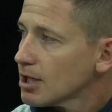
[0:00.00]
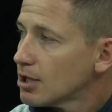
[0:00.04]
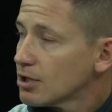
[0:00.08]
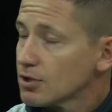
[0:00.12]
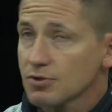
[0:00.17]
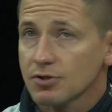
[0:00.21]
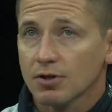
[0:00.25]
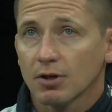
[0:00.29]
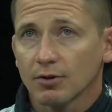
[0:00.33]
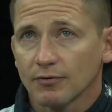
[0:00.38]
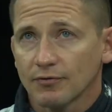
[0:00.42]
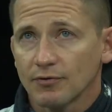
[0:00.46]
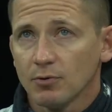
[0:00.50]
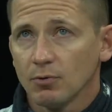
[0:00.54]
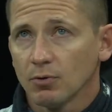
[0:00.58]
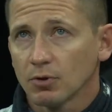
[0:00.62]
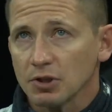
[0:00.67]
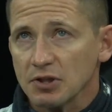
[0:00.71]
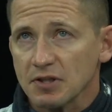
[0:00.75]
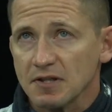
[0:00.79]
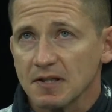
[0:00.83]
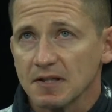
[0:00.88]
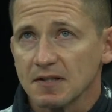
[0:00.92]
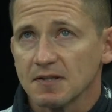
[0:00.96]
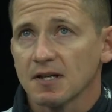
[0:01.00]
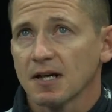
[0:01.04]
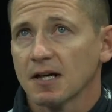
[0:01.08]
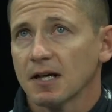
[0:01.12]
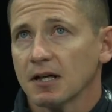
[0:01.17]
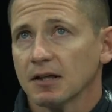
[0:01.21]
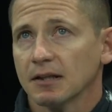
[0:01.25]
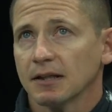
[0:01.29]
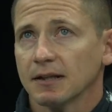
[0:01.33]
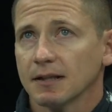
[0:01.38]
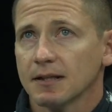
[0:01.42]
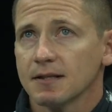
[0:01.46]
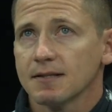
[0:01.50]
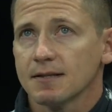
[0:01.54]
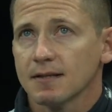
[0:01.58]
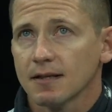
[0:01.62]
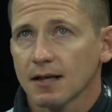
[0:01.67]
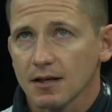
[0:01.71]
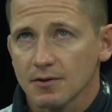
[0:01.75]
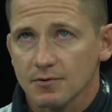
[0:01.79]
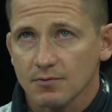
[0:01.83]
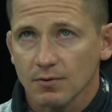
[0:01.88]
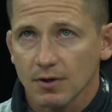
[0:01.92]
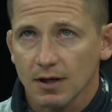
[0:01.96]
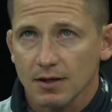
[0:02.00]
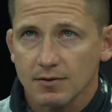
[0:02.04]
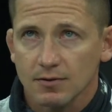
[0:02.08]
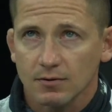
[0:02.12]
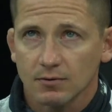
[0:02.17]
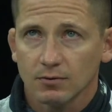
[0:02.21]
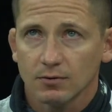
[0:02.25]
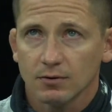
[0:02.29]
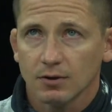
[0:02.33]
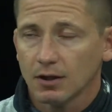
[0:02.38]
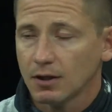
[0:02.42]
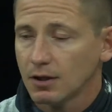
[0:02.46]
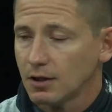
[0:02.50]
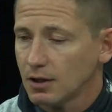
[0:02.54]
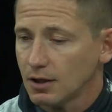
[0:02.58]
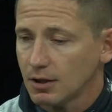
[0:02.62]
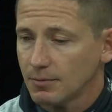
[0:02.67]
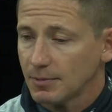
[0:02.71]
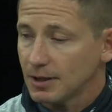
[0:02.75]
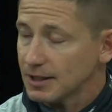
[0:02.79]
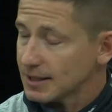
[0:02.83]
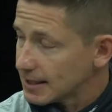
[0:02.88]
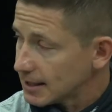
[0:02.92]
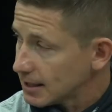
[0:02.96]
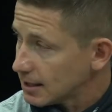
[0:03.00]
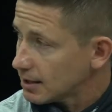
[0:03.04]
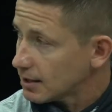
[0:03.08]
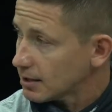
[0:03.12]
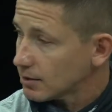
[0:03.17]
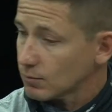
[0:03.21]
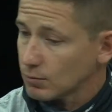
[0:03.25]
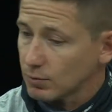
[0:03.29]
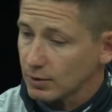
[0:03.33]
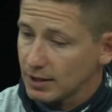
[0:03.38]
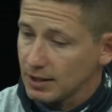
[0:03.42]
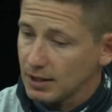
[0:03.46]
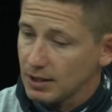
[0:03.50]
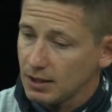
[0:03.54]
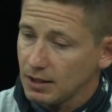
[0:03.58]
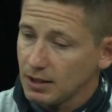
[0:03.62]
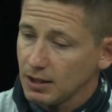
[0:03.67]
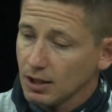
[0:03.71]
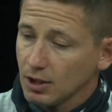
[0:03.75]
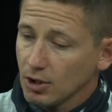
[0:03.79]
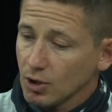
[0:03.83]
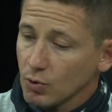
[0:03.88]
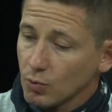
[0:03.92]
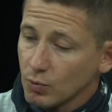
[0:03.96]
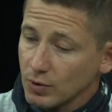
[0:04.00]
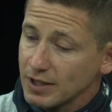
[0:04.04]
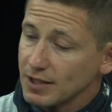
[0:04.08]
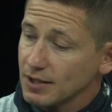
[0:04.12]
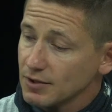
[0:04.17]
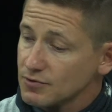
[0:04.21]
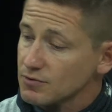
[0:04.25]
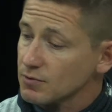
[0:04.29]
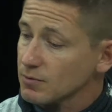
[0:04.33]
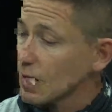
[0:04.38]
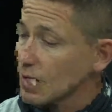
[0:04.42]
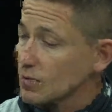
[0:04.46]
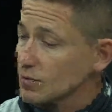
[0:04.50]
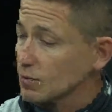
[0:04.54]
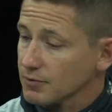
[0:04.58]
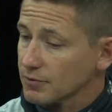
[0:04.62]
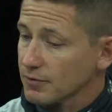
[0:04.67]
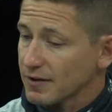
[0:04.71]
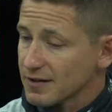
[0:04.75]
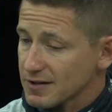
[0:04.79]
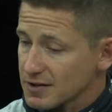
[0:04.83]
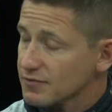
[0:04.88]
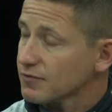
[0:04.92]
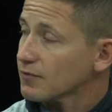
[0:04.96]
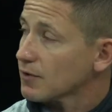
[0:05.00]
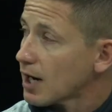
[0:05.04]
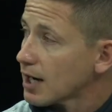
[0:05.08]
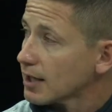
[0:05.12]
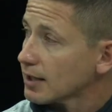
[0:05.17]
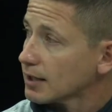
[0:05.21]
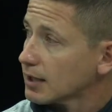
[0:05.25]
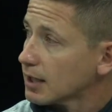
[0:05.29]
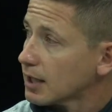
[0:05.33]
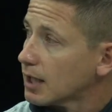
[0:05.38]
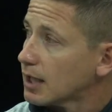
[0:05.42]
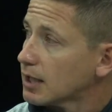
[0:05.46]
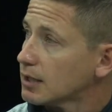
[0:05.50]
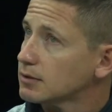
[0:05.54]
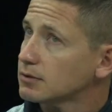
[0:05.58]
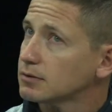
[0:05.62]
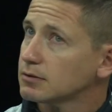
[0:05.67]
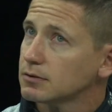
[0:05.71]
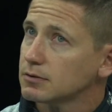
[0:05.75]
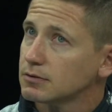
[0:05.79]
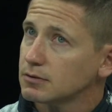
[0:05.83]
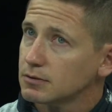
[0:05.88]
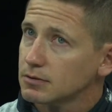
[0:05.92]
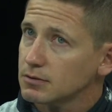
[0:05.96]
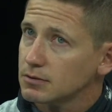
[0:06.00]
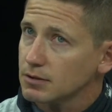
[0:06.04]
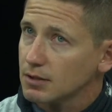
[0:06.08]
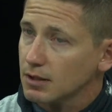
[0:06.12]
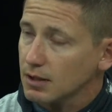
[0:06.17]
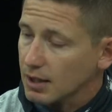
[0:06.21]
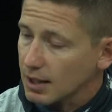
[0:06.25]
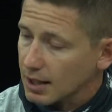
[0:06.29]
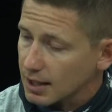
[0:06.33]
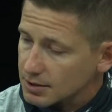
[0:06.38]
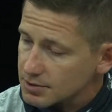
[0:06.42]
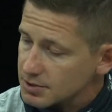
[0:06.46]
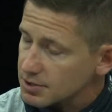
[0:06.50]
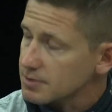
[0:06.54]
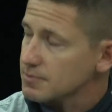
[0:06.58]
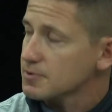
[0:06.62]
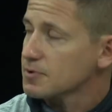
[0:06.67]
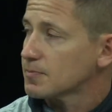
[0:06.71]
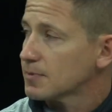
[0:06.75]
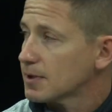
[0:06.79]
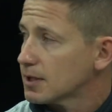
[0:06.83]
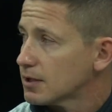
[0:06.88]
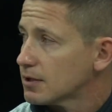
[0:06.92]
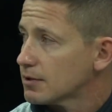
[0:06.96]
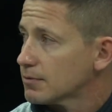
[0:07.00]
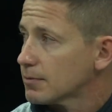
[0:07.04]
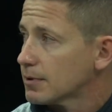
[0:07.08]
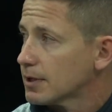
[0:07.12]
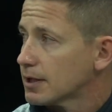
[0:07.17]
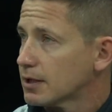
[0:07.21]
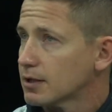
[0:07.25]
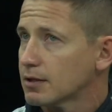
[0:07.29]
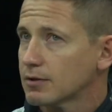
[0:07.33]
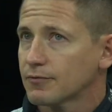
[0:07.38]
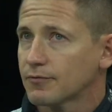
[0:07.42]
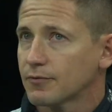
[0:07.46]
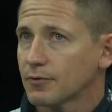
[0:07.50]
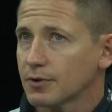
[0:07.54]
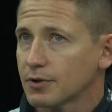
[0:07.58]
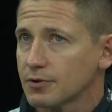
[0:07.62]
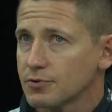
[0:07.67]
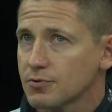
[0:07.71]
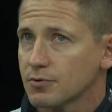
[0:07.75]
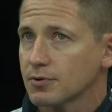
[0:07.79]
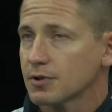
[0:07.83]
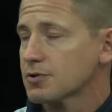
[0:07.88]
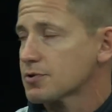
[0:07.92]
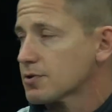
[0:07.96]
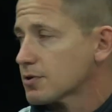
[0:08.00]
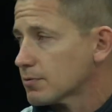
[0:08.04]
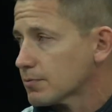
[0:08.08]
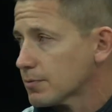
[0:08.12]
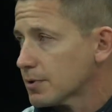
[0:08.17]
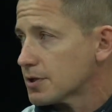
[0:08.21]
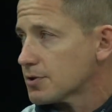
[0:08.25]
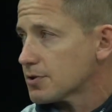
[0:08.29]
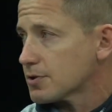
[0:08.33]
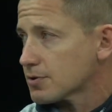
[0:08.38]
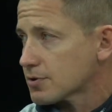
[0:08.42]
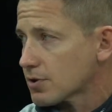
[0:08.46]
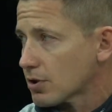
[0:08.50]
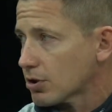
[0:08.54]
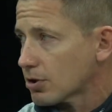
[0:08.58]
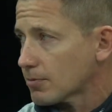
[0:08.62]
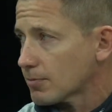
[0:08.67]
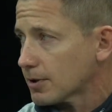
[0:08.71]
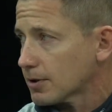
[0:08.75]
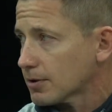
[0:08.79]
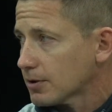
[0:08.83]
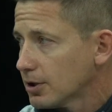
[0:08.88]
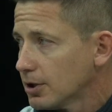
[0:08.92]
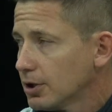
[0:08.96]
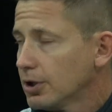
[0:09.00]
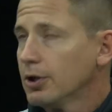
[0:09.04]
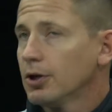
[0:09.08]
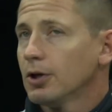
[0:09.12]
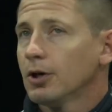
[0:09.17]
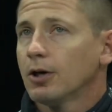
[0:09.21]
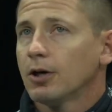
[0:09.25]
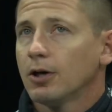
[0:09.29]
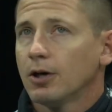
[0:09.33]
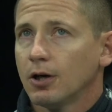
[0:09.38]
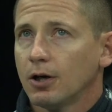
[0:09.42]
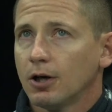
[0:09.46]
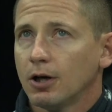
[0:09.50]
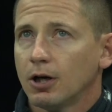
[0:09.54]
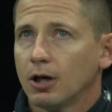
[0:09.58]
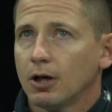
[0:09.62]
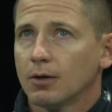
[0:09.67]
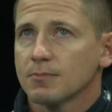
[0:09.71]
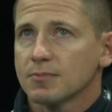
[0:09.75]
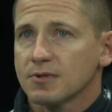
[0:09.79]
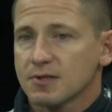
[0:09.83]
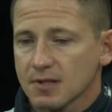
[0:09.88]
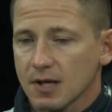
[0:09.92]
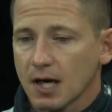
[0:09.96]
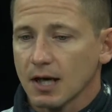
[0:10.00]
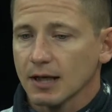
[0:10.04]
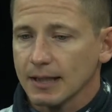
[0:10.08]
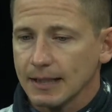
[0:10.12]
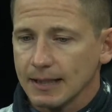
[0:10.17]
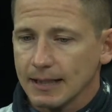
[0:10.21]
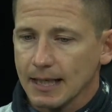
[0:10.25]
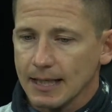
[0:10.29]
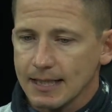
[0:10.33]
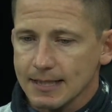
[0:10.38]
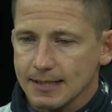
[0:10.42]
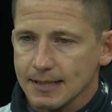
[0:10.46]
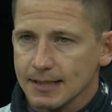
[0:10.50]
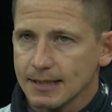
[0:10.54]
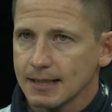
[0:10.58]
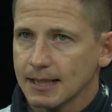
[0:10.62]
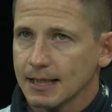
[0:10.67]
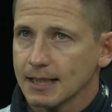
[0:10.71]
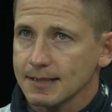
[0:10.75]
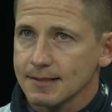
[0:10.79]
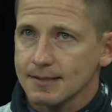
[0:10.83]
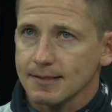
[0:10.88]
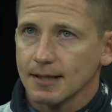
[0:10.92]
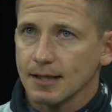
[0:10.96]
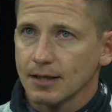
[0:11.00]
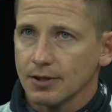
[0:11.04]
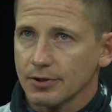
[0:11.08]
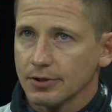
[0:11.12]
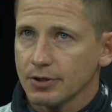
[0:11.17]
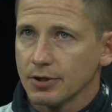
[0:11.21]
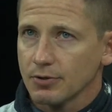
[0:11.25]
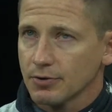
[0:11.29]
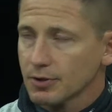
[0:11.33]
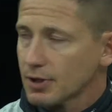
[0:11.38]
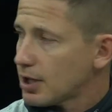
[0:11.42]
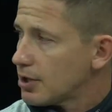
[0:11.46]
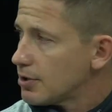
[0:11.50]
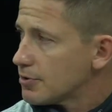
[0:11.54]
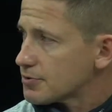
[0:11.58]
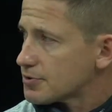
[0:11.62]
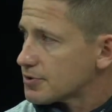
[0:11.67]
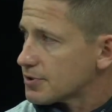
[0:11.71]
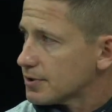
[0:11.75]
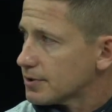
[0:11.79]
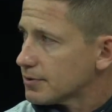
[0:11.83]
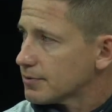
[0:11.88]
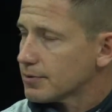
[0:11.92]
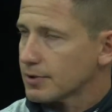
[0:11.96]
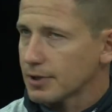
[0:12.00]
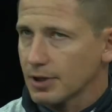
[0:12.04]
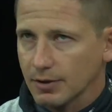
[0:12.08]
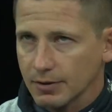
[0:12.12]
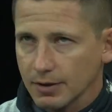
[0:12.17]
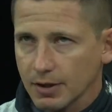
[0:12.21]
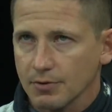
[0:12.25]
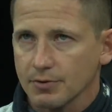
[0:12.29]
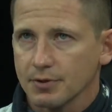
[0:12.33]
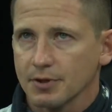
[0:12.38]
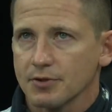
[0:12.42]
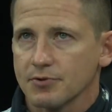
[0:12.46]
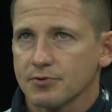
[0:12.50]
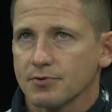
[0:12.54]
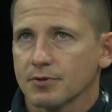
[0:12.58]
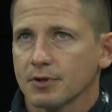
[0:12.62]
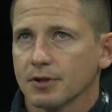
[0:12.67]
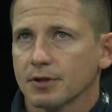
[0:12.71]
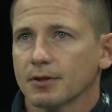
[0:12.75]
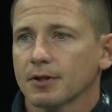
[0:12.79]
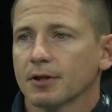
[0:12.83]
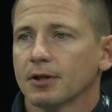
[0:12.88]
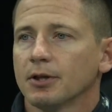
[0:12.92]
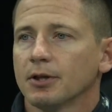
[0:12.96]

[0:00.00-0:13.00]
So if you want to see Taryn and these guys wrestle, again, we get to wrestle this Friday night at Jim Smitty Arena for the traditional region tournament. Okay. Saudi Daisy, it's their year to host it. They're in our district.